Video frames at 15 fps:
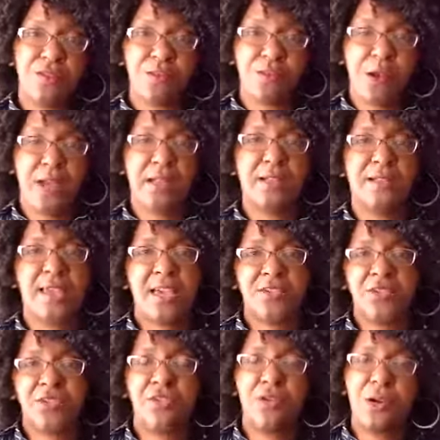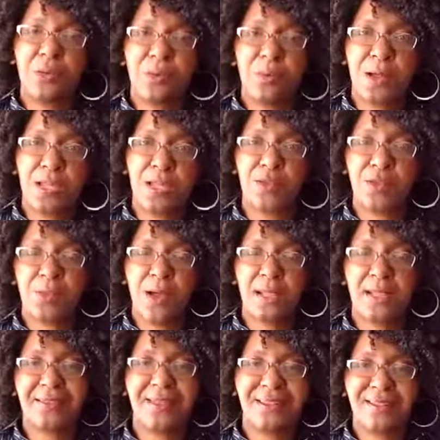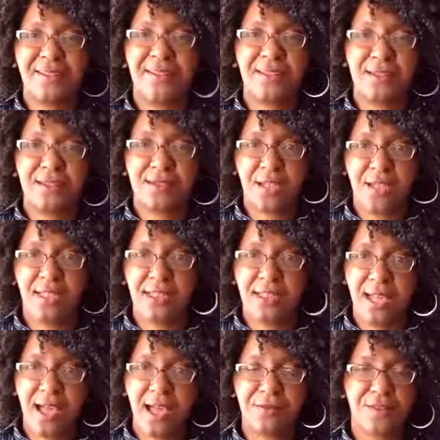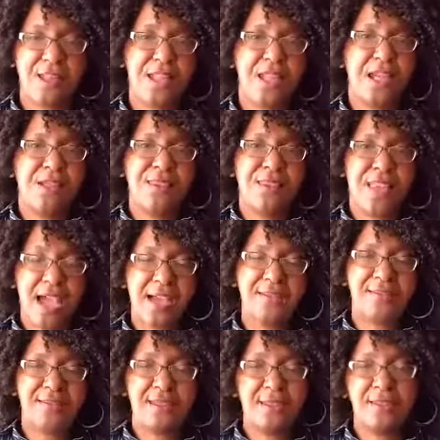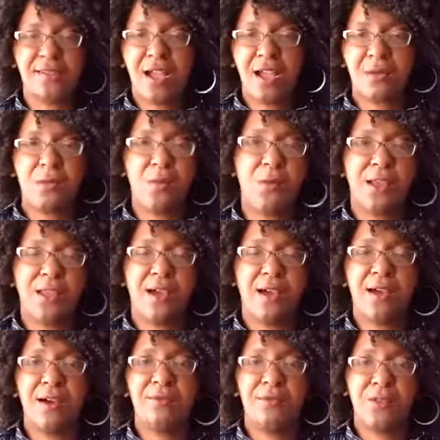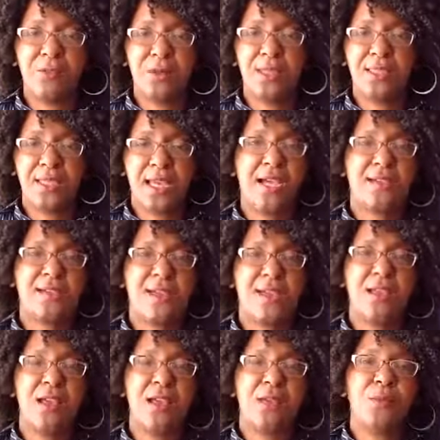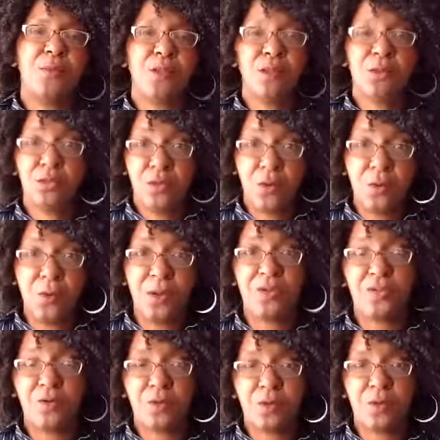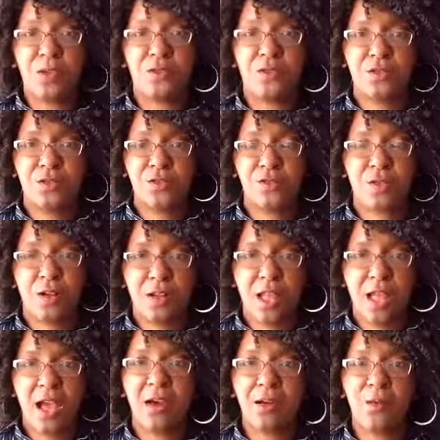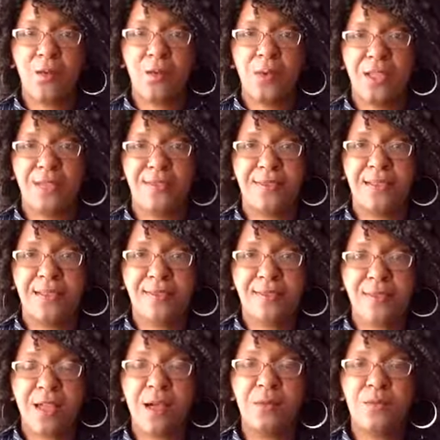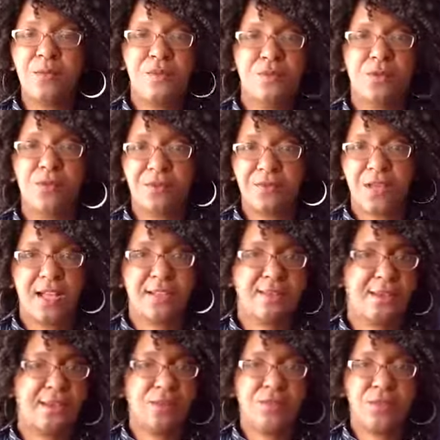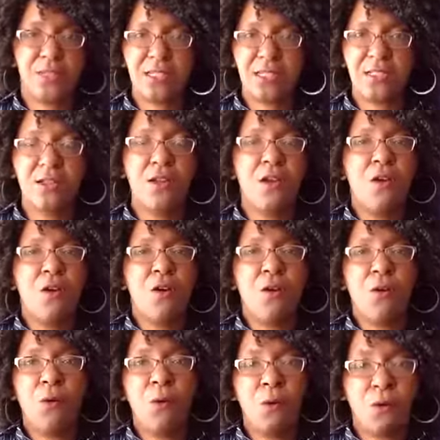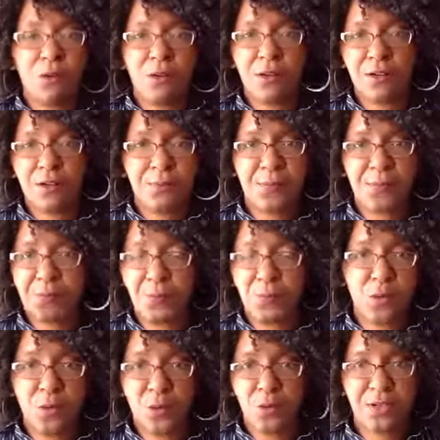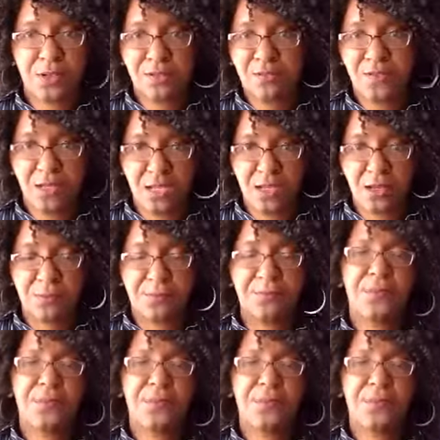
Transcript: product actually incorporate your product into their daily lives. That's the entire point of doing the content. But you're going to want to start out with some sort of content, written or recorded video.